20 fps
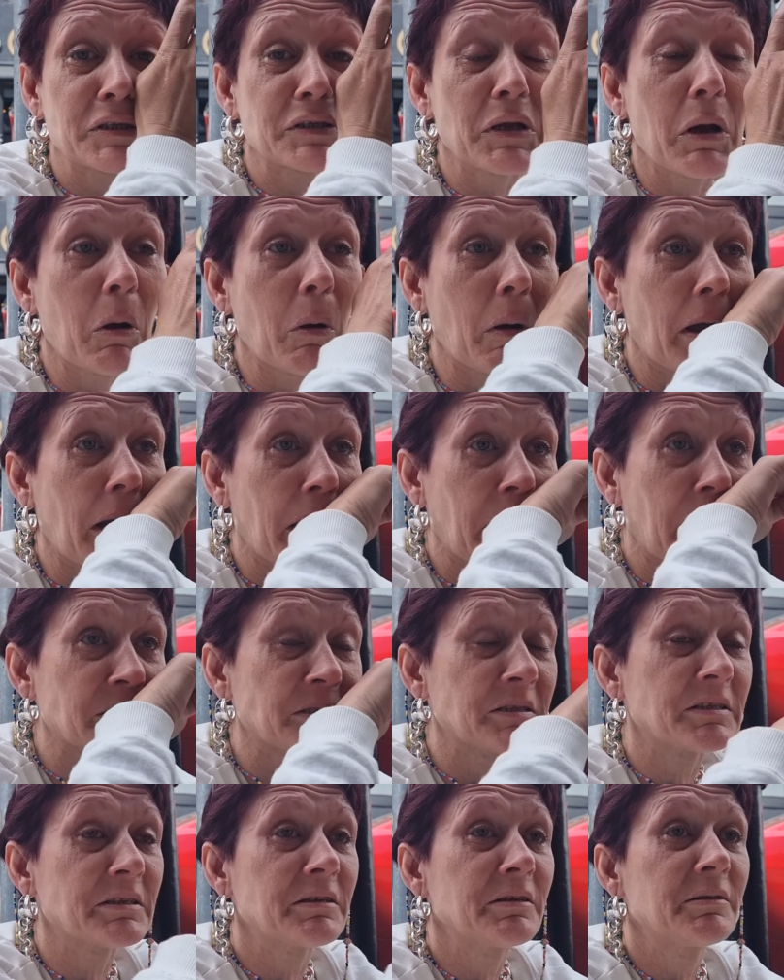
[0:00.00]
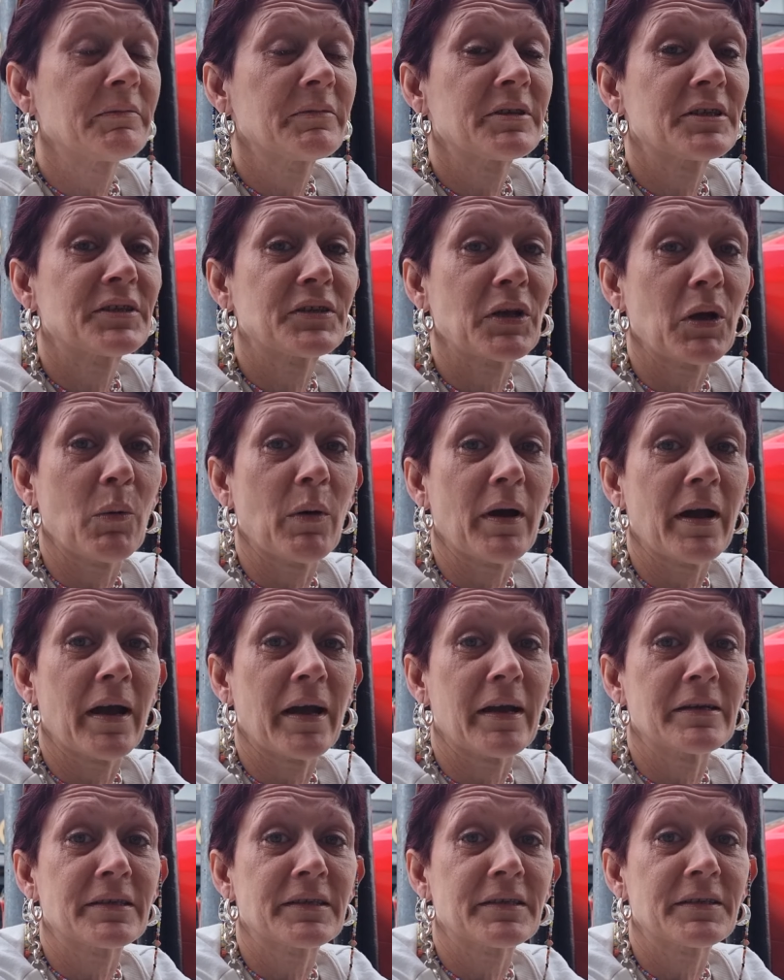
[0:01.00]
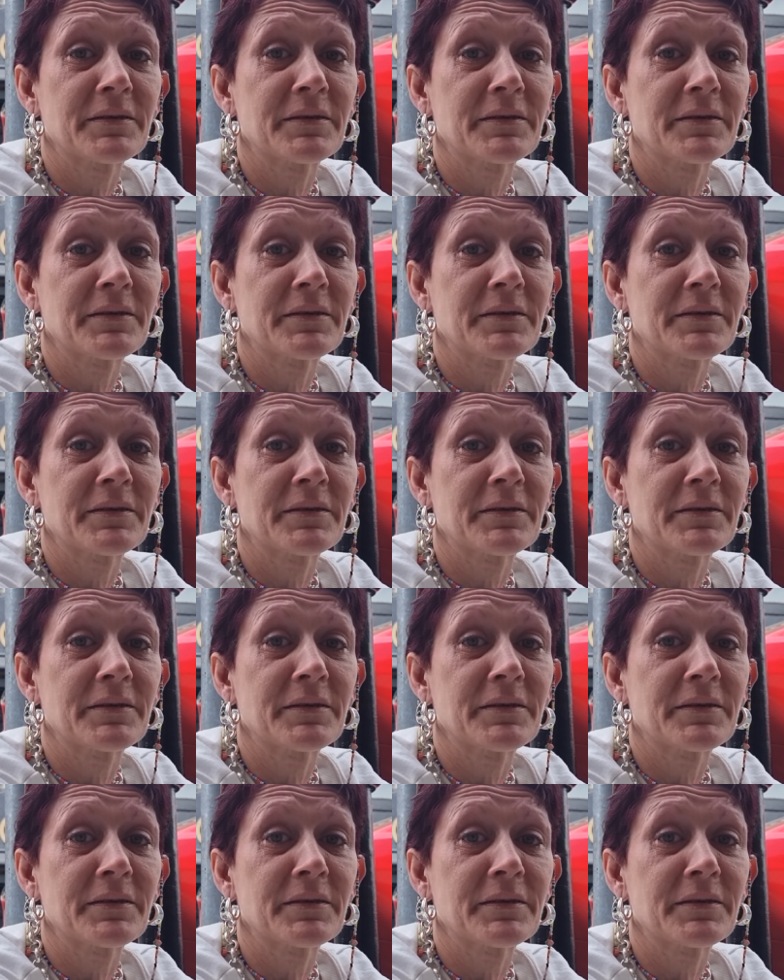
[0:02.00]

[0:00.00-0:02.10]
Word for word: so hard, so hard.